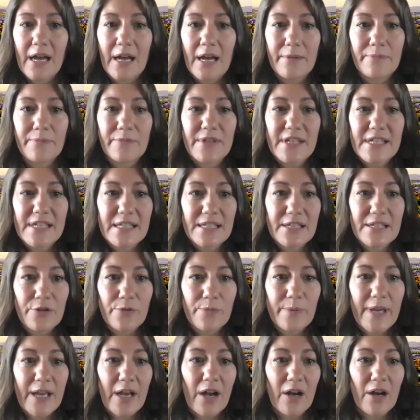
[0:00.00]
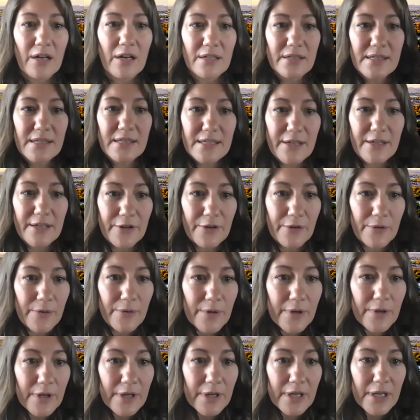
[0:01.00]
This year, we also
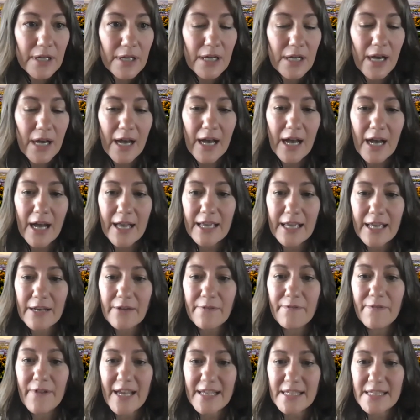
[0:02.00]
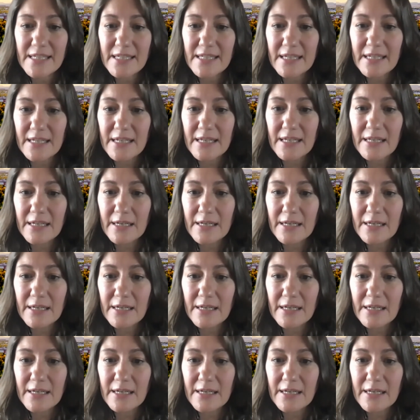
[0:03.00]
invested in